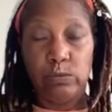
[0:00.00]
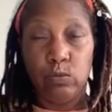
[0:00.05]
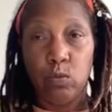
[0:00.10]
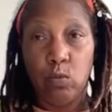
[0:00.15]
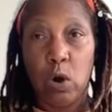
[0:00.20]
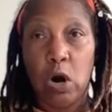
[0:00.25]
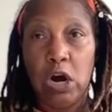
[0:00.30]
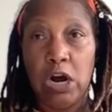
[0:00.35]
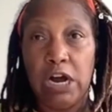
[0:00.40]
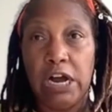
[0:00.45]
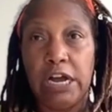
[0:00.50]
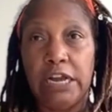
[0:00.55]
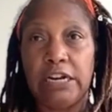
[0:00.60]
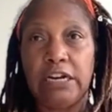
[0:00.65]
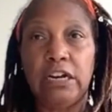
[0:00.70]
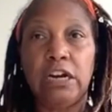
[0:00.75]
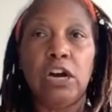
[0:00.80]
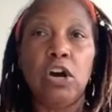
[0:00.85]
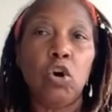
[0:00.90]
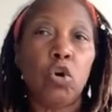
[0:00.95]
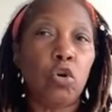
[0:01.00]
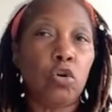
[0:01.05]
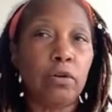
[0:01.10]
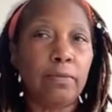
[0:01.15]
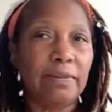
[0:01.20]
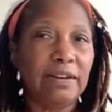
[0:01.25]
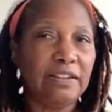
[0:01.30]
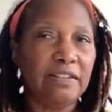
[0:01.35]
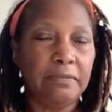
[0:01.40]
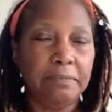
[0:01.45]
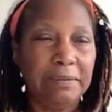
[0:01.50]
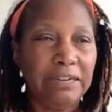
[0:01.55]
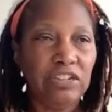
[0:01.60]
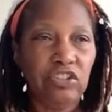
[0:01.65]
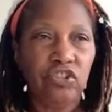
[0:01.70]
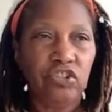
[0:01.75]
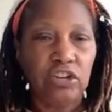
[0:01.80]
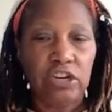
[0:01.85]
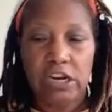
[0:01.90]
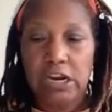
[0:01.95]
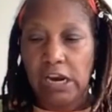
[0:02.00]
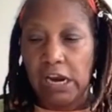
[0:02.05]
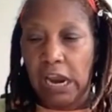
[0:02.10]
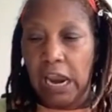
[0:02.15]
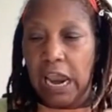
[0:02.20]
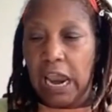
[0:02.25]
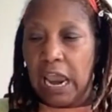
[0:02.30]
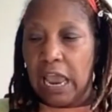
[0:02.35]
wand or my smudge stick,